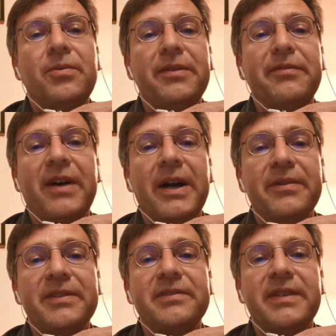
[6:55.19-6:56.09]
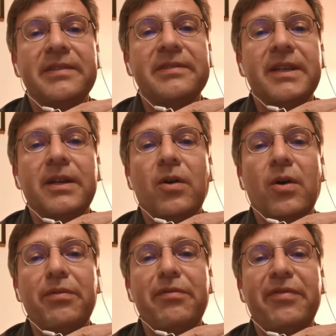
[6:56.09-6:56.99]
with virus testing
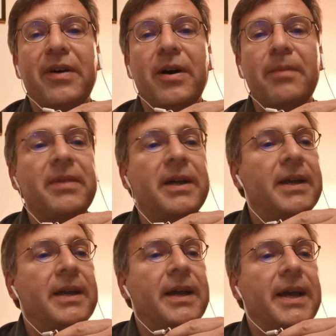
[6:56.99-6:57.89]
on farm